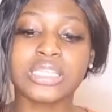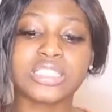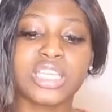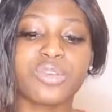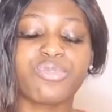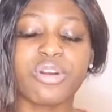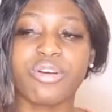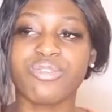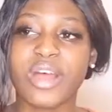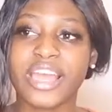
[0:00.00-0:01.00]
let's take for
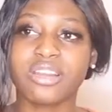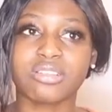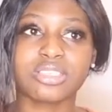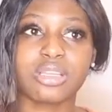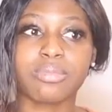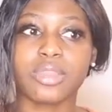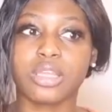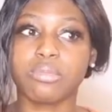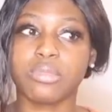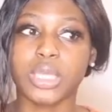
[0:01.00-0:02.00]
a ride or
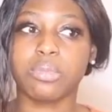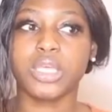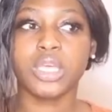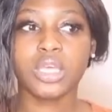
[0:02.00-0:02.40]
something maybe